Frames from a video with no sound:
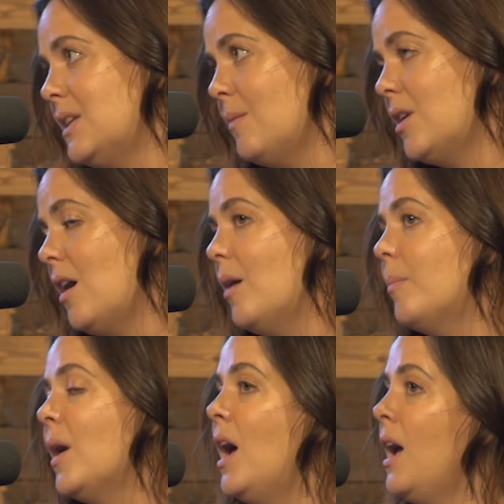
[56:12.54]
stamina up.
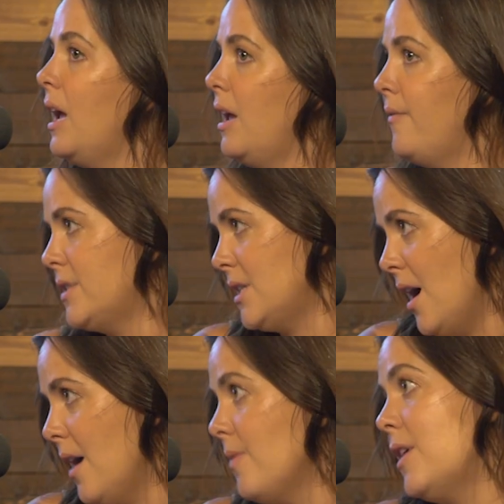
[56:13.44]
Yeah. If it's
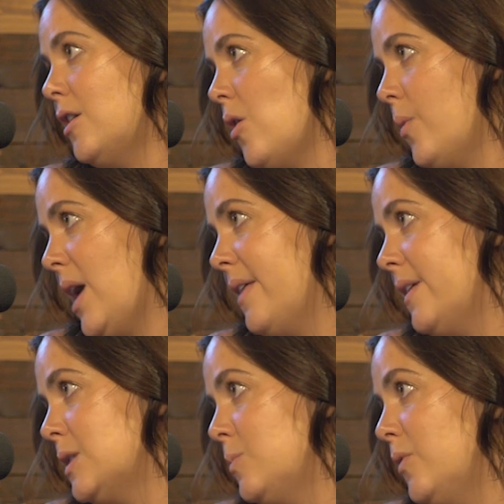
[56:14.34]
not, then okay,
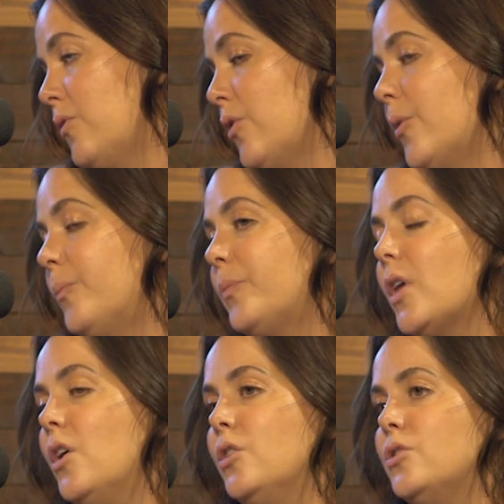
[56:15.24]
let's move through.
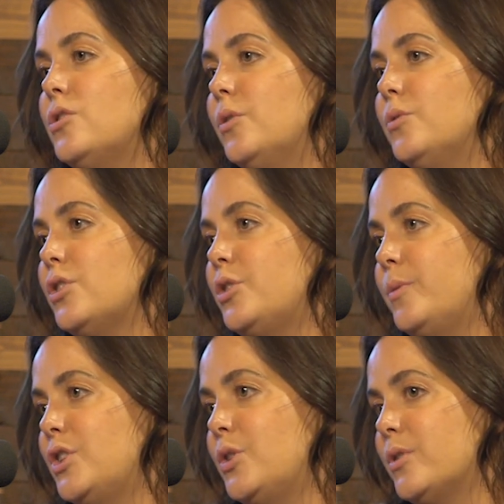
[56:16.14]
So she
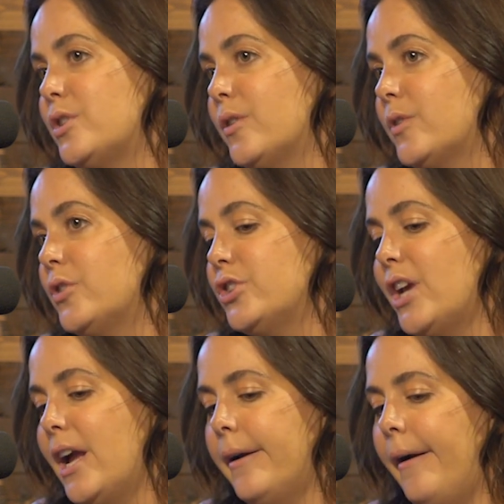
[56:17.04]
went to do a cervical
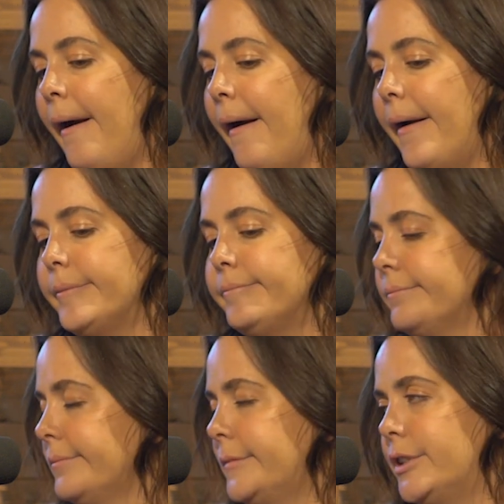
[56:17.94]
check.
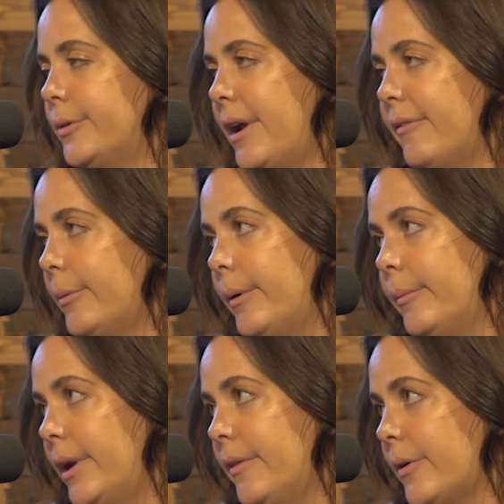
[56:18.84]
Don't ever want one of